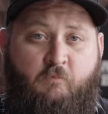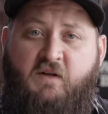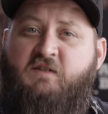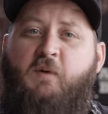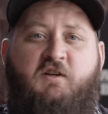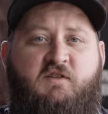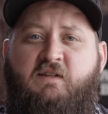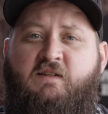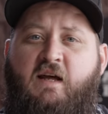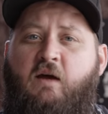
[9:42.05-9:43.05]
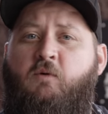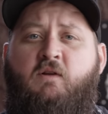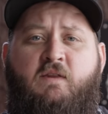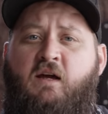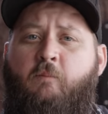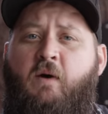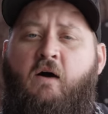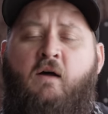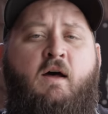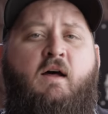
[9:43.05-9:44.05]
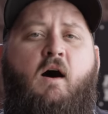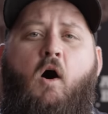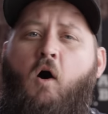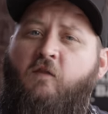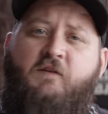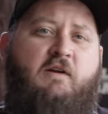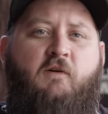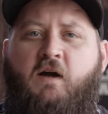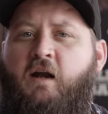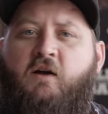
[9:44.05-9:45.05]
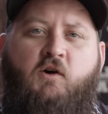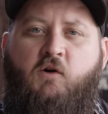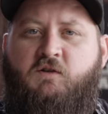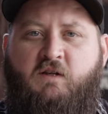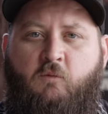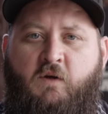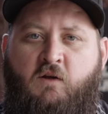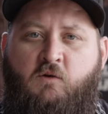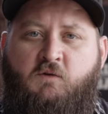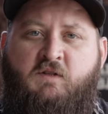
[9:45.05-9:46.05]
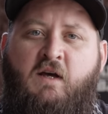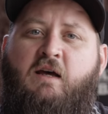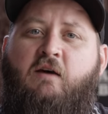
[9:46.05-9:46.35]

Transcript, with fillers: but especially today when you think about all the different kind of cookers that we use.